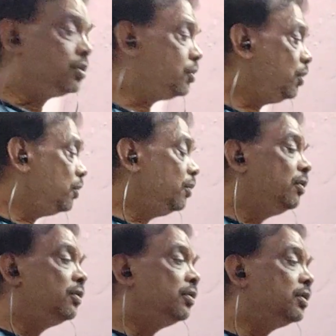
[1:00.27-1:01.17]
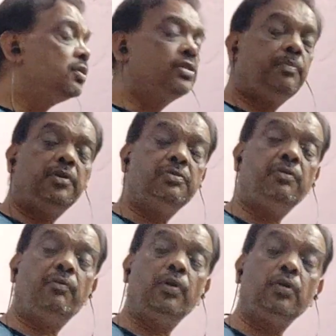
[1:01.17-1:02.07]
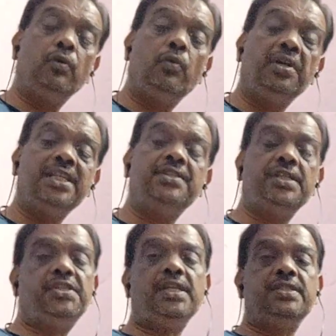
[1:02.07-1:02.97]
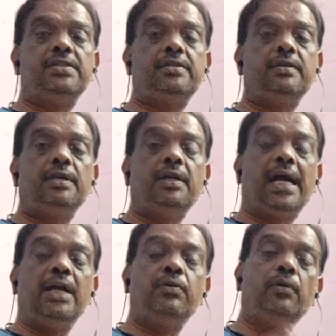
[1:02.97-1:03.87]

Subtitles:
So, suppose we want to know what is distance. I